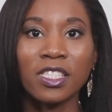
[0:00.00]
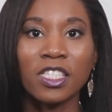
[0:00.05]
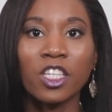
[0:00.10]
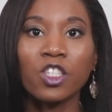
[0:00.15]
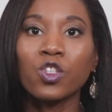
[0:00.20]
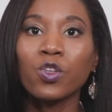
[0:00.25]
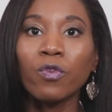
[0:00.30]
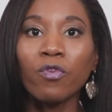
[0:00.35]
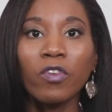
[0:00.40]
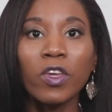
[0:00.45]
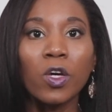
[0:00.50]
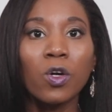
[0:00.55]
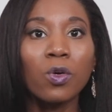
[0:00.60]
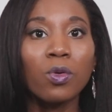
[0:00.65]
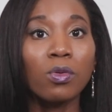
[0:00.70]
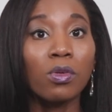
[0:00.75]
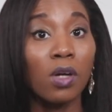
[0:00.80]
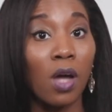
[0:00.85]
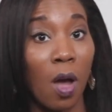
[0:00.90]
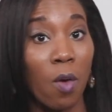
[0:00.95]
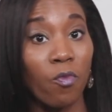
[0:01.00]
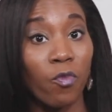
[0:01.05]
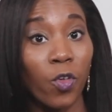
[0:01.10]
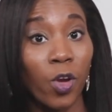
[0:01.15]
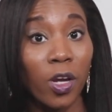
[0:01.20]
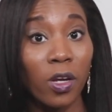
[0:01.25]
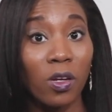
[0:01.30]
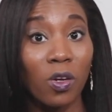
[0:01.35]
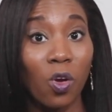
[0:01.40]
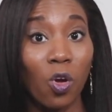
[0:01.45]
did you feel
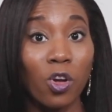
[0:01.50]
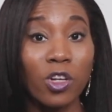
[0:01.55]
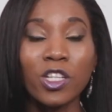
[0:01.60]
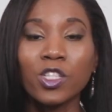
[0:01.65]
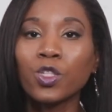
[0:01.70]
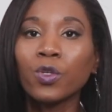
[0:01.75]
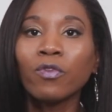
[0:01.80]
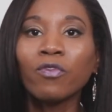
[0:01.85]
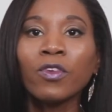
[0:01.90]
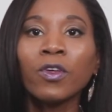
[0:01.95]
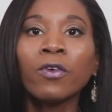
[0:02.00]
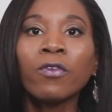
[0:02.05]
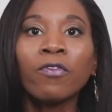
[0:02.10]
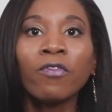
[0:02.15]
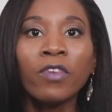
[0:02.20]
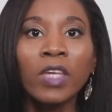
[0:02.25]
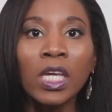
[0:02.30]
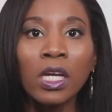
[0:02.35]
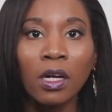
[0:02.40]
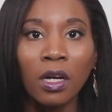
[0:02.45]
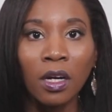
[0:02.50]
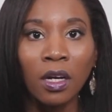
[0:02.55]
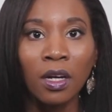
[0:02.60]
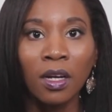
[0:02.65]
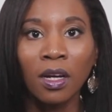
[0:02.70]
comfort or did you feel fear?